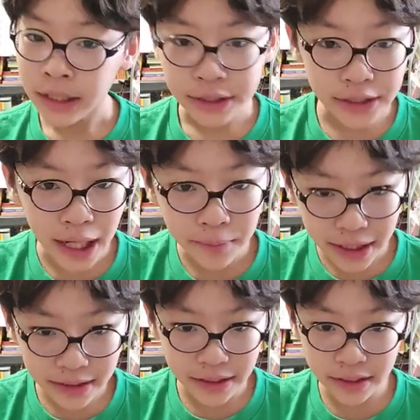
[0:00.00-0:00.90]
Sam
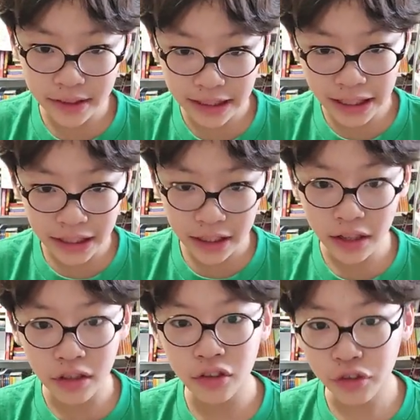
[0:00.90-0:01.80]
gets to see the
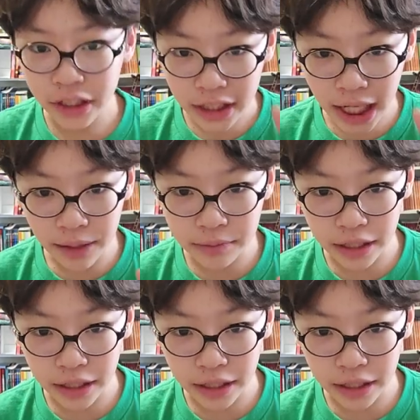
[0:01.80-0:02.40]
girl 3 times,